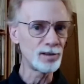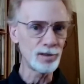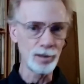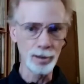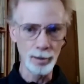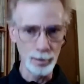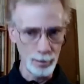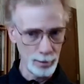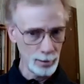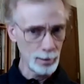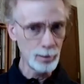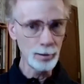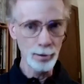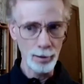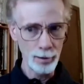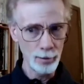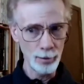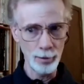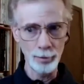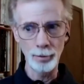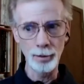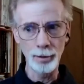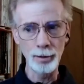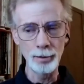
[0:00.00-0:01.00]
in
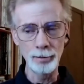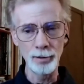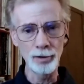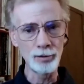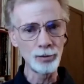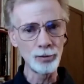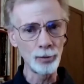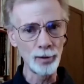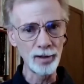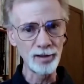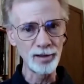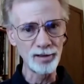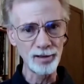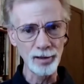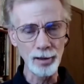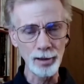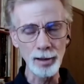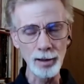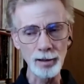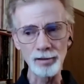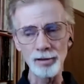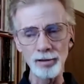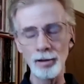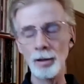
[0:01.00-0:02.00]
here in the Twin
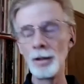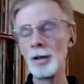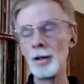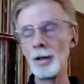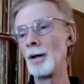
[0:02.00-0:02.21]
Cities.